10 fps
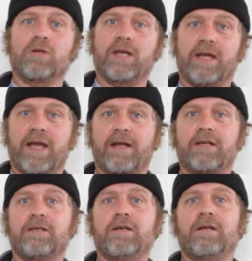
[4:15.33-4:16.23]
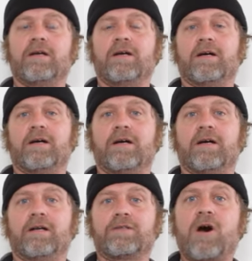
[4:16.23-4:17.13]
looking at
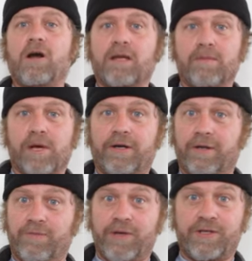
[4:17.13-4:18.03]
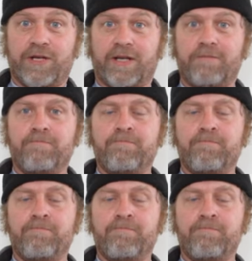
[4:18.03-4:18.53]
it, talking about it, enriching it.